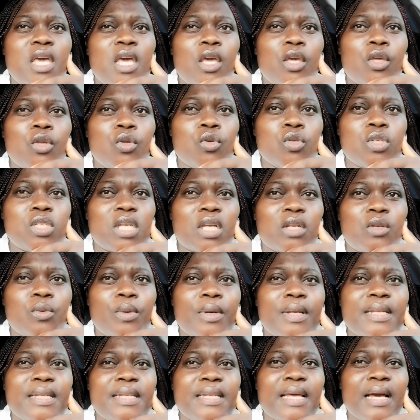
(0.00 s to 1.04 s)
You shall
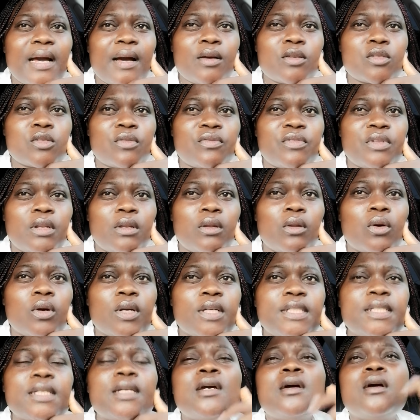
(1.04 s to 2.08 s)
dwell in the house of the
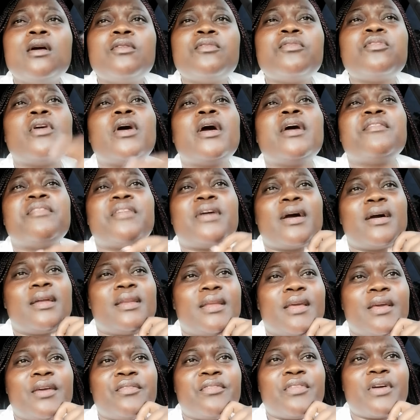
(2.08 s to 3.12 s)
Lord forever and
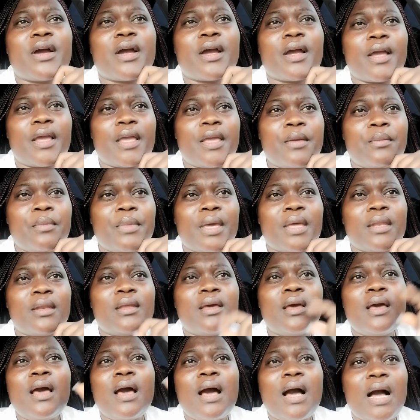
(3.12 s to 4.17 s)
ever. Amen.
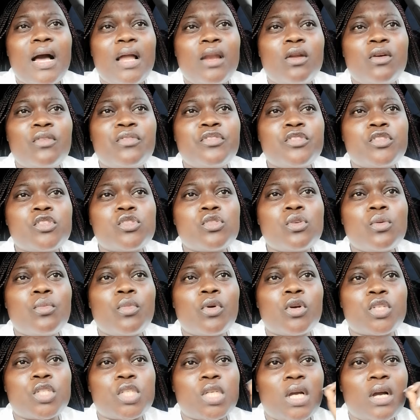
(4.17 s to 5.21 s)
I love you so
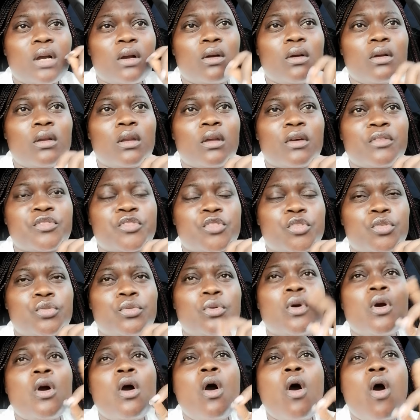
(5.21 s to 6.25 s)
much, and God loves you.
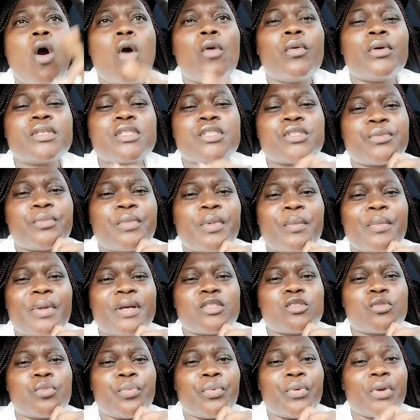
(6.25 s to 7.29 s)
Always remember
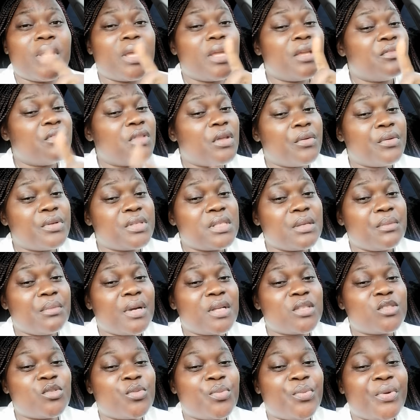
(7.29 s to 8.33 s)
to pray. If there is a
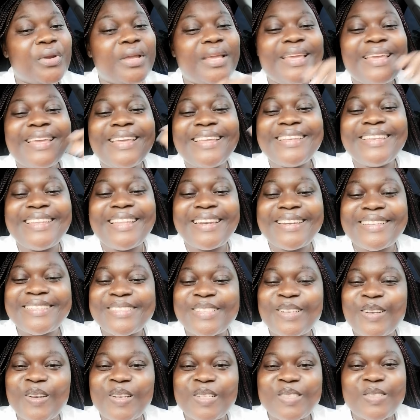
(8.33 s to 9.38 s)
man to pray, there is
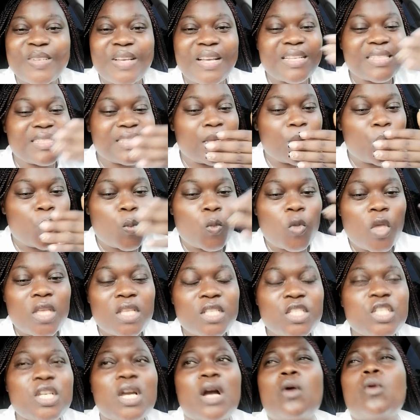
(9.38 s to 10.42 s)
a God to answer.
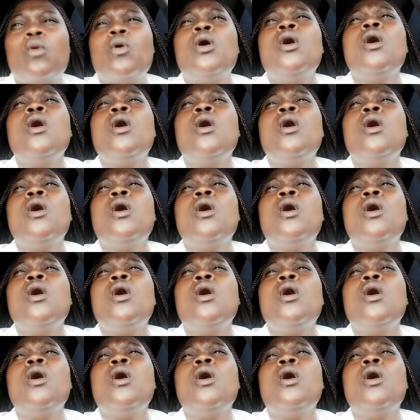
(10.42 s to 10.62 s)
Ciao.